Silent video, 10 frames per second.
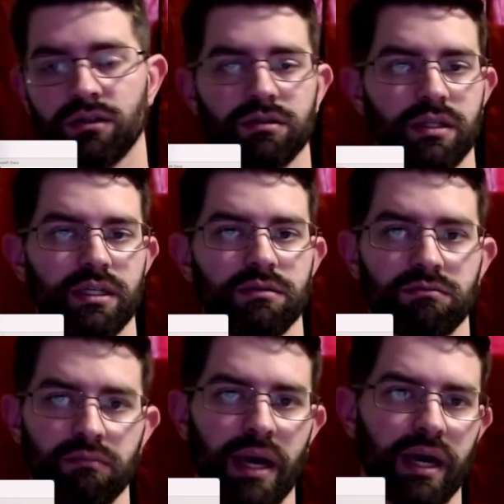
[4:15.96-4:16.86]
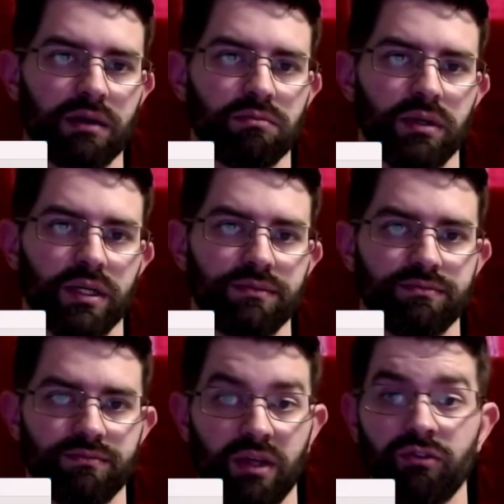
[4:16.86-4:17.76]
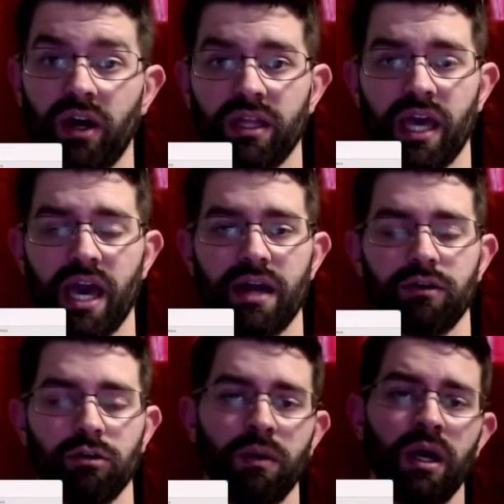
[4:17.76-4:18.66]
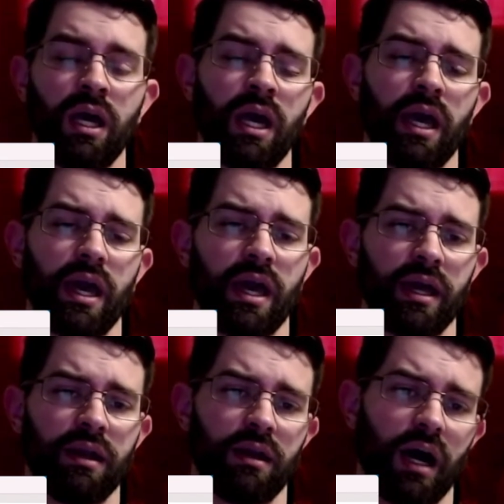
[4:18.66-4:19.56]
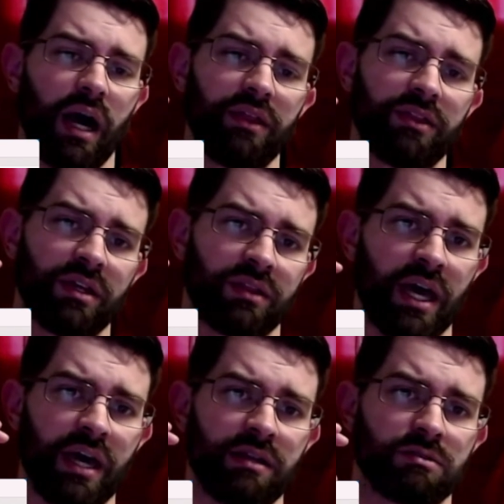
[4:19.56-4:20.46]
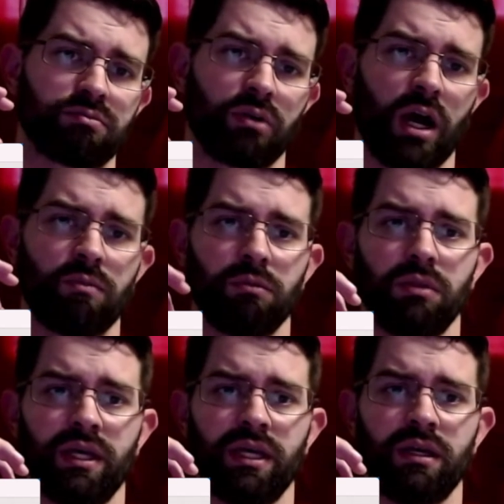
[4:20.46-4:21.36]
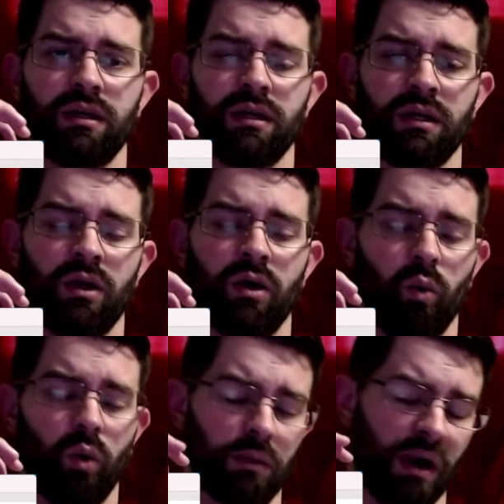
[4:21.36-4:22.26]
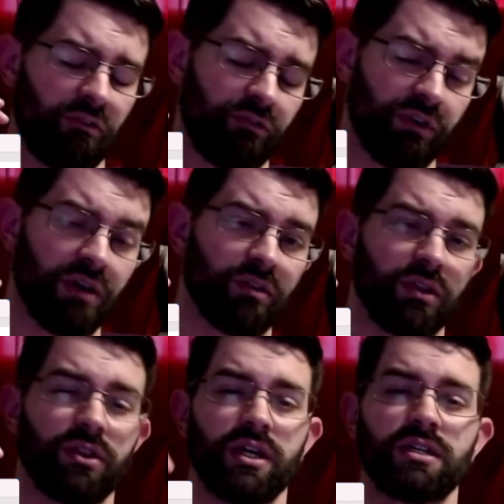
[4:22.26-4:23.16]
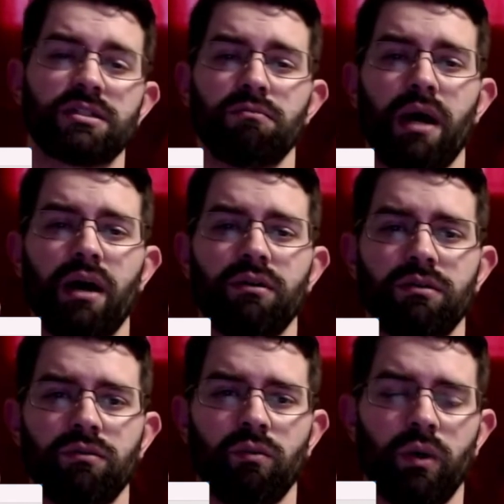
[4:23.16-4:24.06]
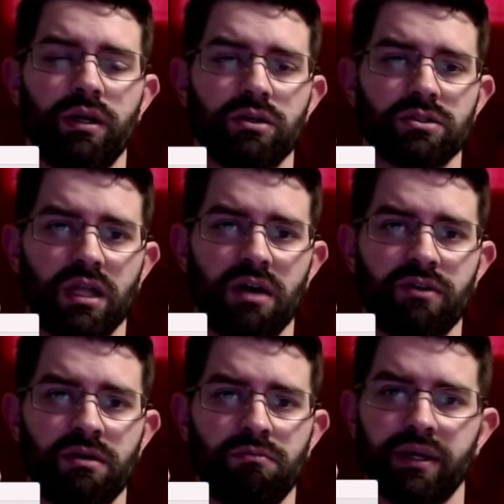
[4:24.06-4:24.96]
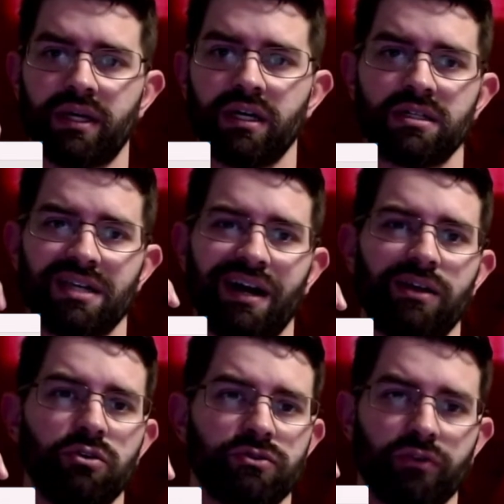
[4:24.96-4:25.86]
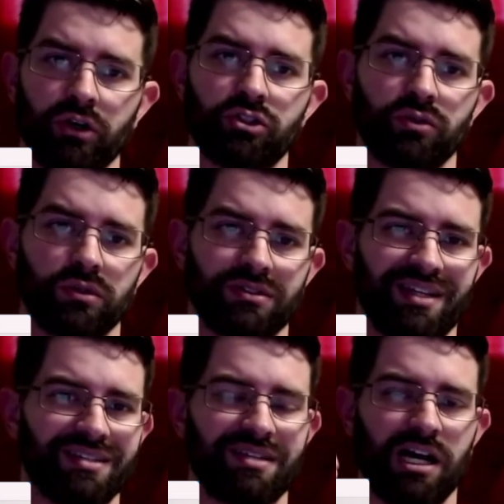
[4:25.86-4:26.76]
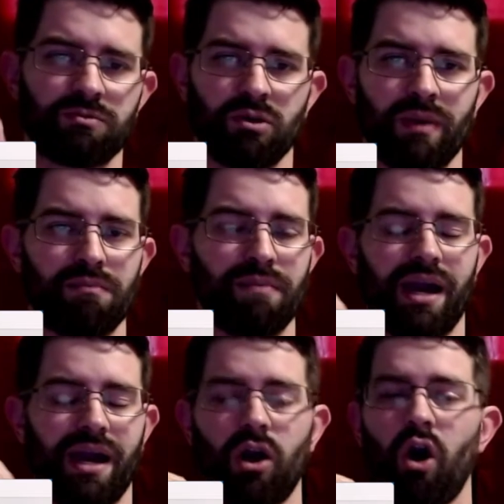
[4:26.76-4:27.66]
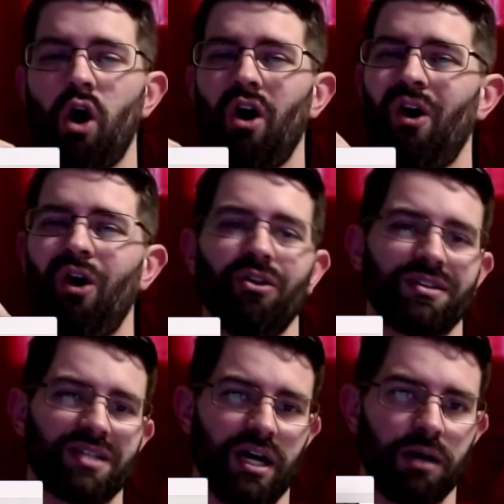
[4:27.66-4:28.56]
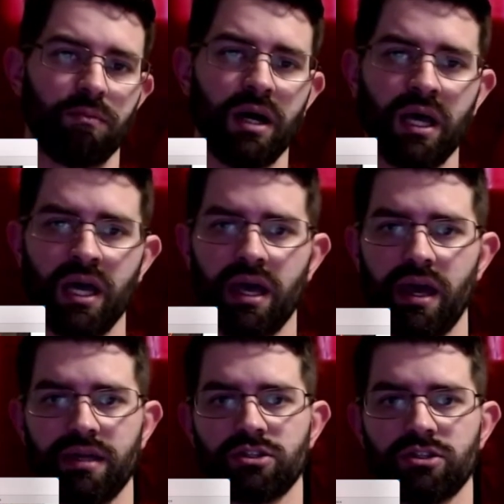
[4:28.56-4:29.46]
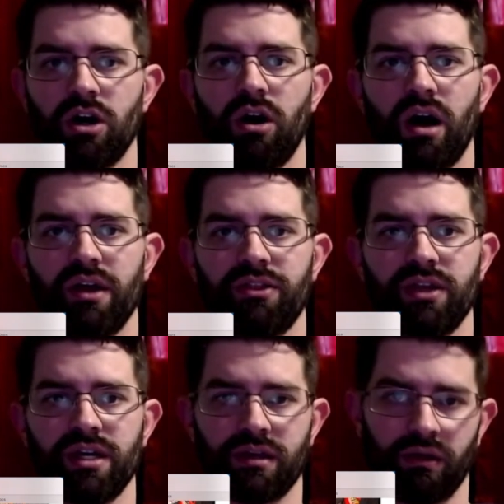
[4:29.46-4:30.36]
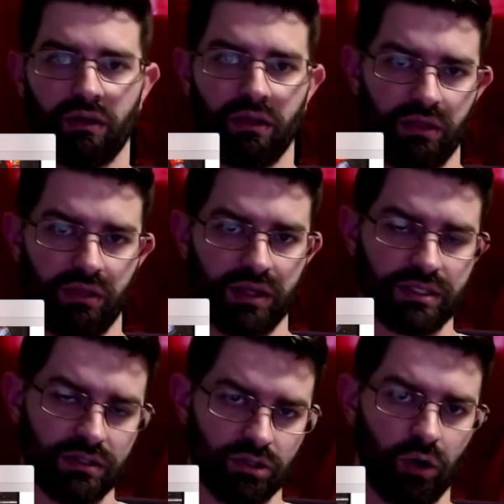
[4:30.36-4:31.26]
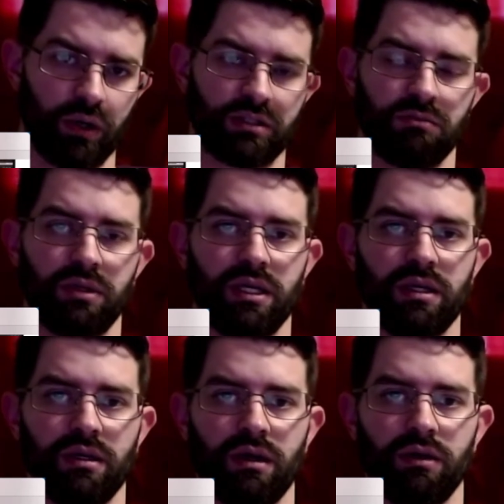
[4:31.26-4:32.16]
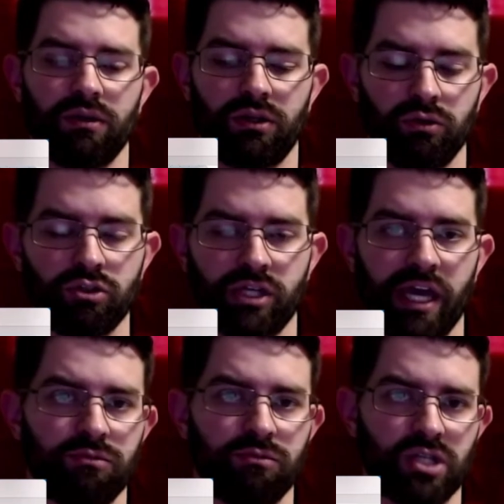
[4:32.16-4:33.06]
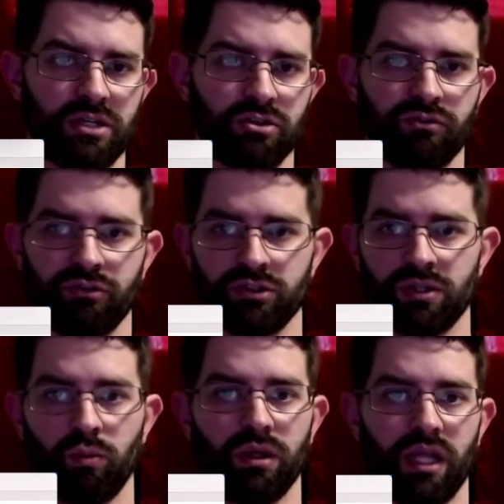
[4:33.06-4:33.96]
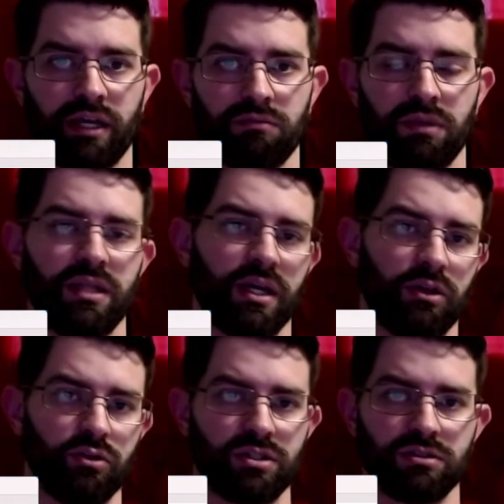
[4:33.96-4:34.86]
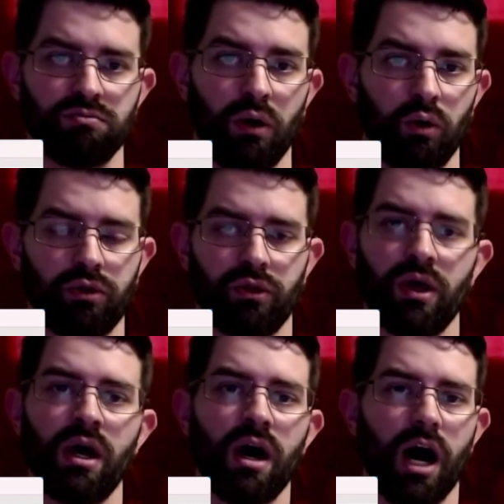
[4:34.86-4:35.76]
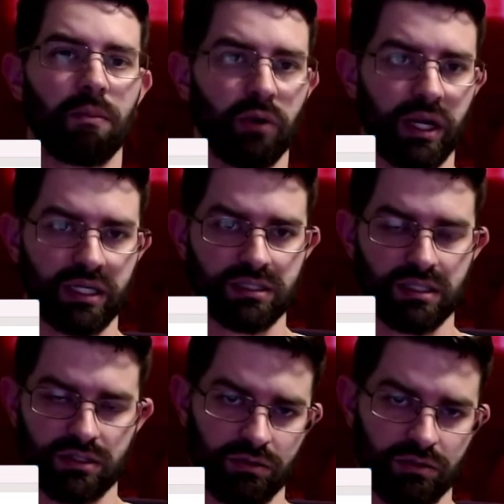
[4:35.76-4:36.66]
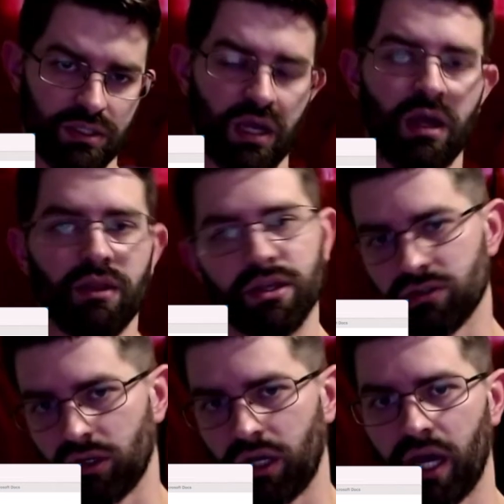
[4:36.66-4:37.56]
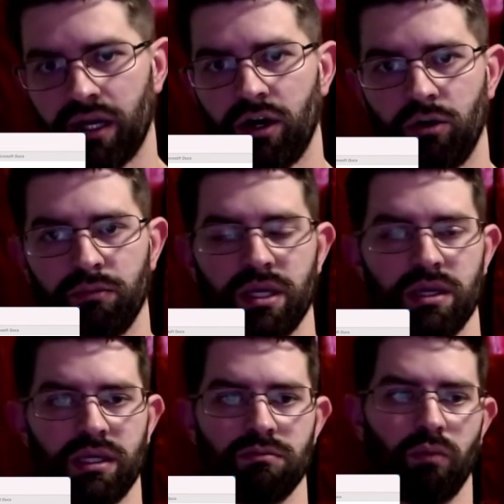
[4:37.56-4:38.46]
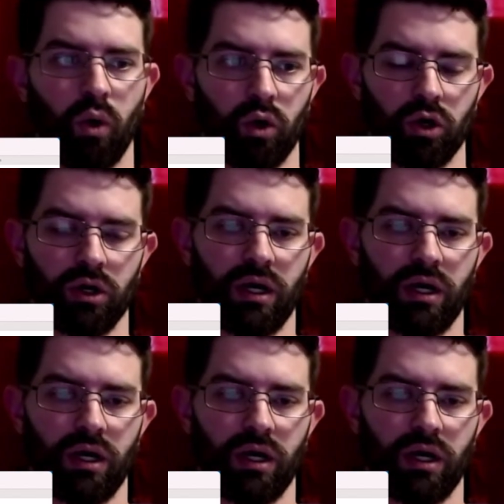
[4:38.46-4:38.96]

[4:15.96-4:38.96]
than Mac, but they finally added them, and I think that is probably one of my favorite things about Windows 11 because I use virtual desktops on my Mac all the time. And so I think this is going to be a huge game changer for someone like me that uses both operating systems. This will kind of help me get more,